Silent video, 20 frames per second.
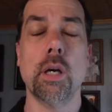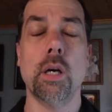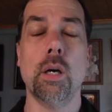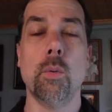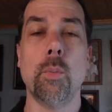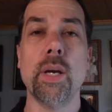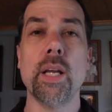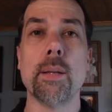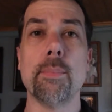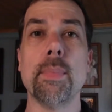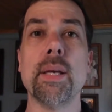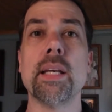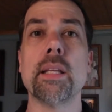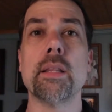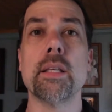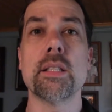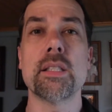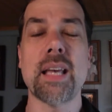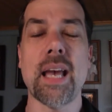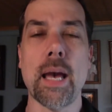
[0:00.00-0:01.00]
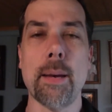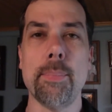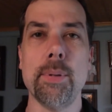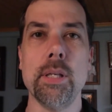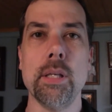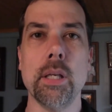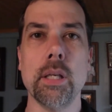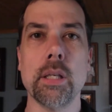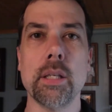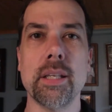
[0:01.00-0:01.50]
a way to make this
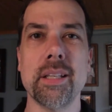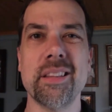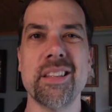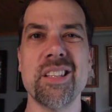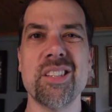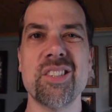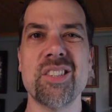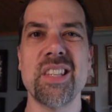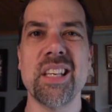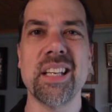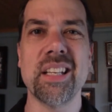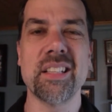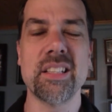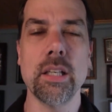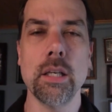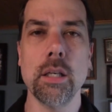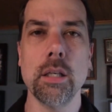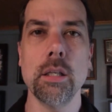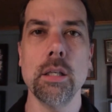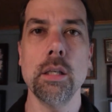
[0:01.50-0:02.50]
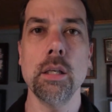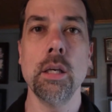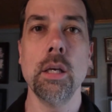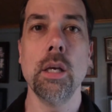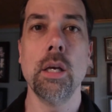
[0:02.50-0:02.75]
happen and get this thing done